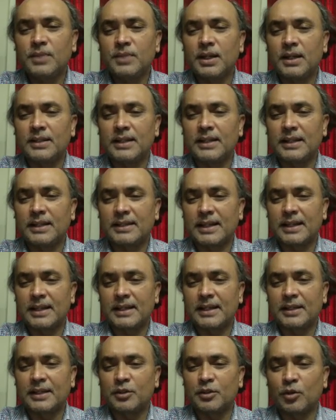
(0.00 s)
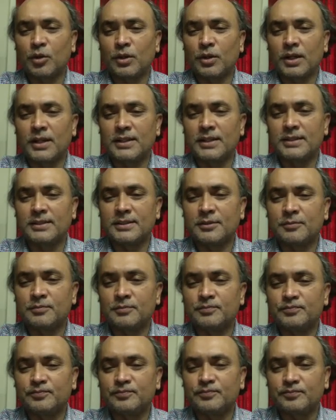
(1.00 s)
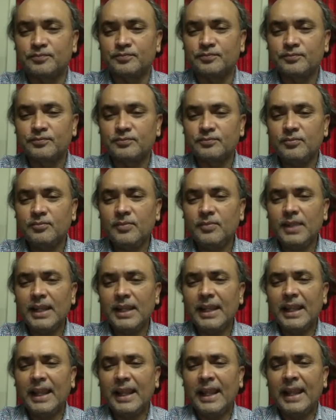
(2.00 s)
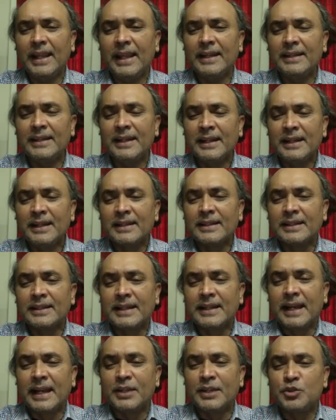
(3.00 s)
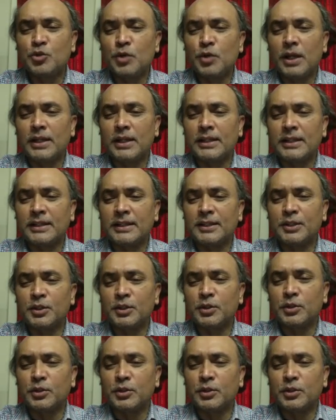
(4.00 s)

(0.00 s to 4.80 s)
the target organism, and gradually,